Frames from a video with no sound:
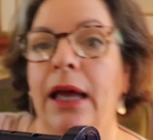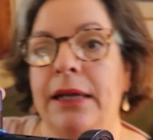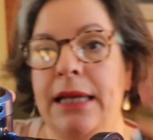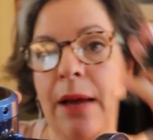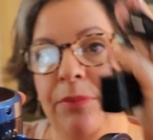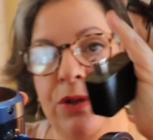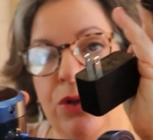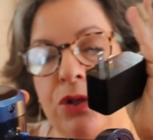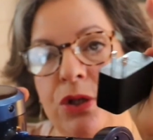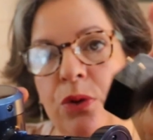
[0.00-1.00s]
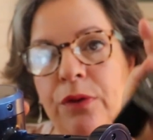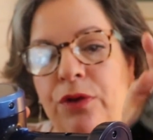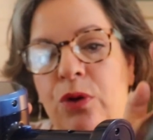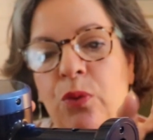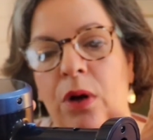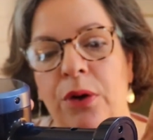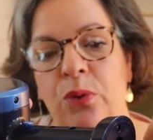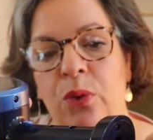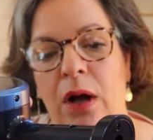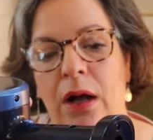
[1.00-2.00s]
adapter so if you want
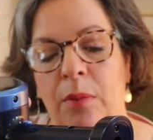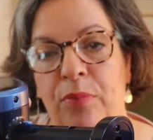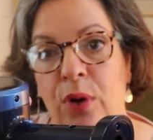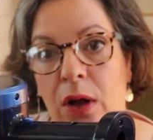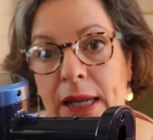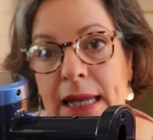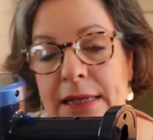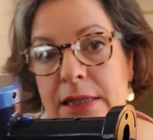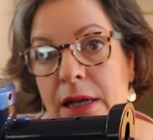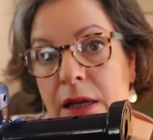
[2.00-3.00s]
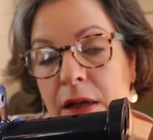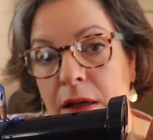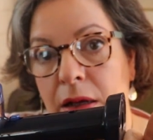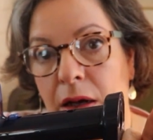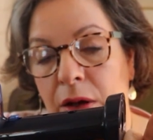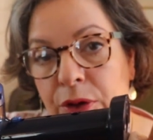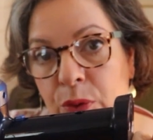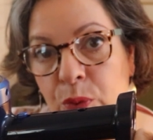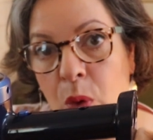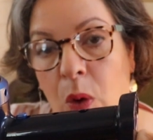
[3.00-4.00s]
to uh, plug it on
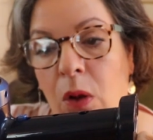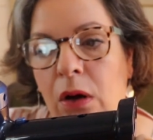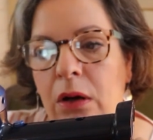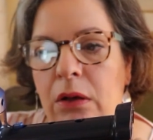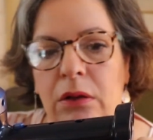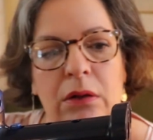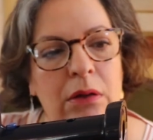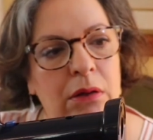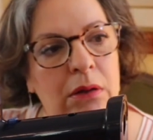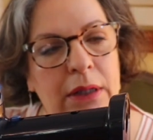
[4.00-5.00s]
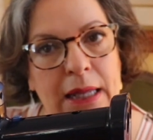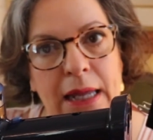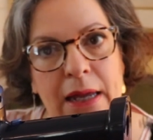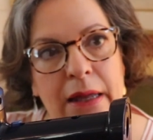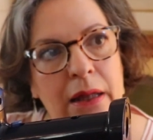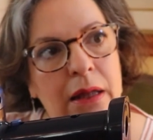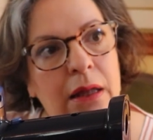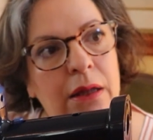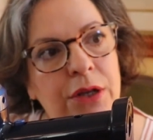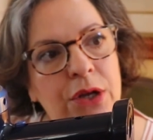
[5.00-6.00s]
the wall here
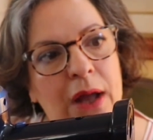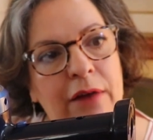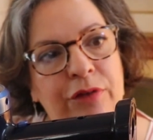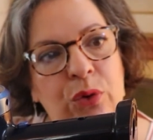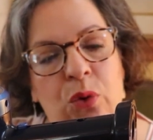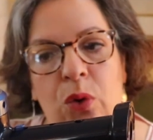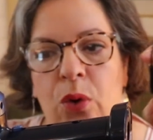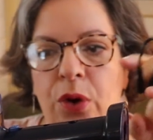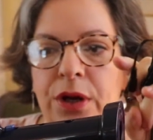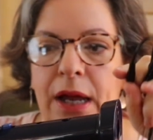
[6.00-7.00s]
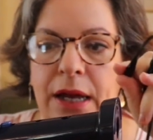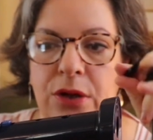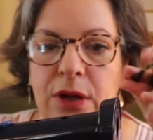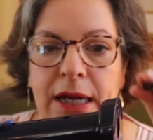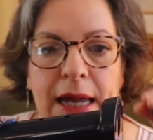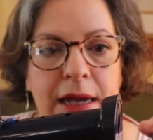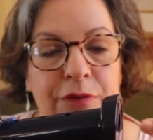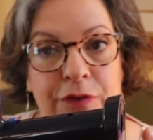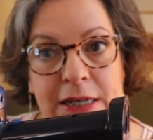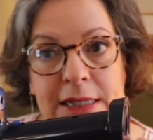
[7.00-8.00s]
you have the cord and you can
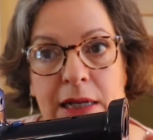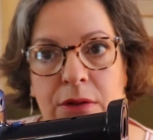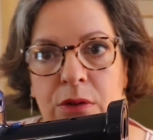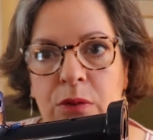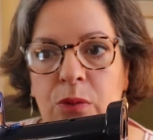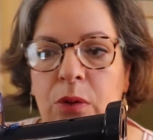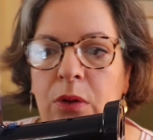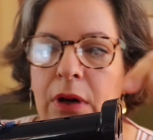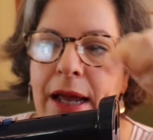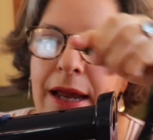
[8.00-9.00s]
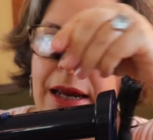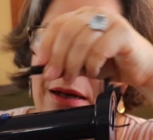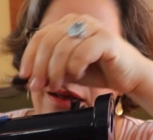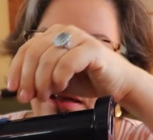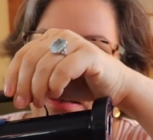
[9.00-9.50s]
fix that to the wall and